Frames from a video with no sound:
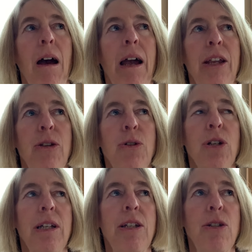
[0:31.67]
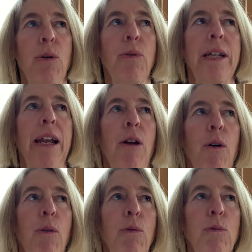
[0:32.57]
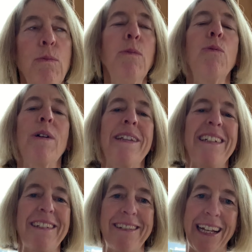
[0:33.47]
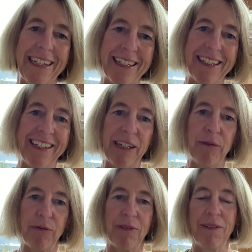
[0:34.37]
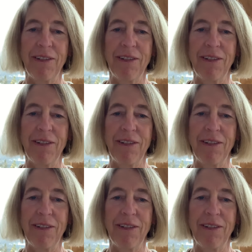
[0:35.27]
I usually don't get home. Well, that's if